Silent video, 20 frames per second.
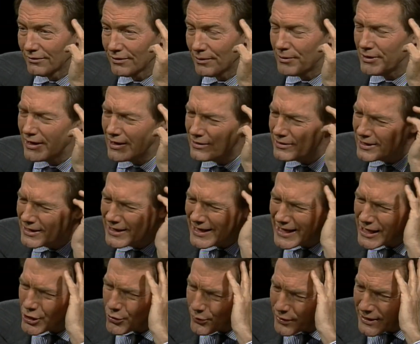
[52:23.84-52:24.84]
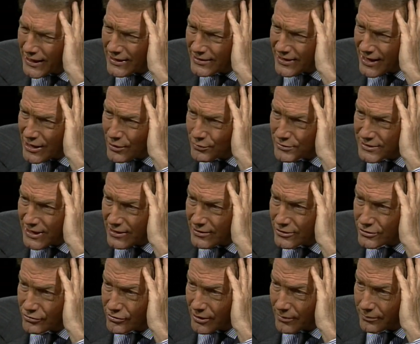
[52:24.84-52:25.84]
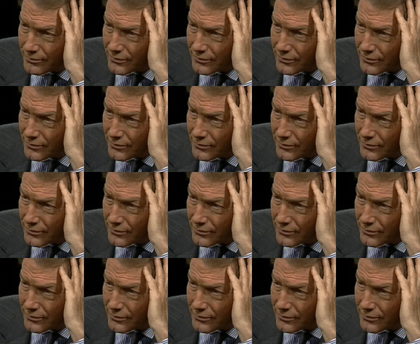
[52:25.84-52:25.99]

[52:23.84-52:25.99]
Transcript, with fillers: Yeah, I mean, and did just, he create that, or was that in the script?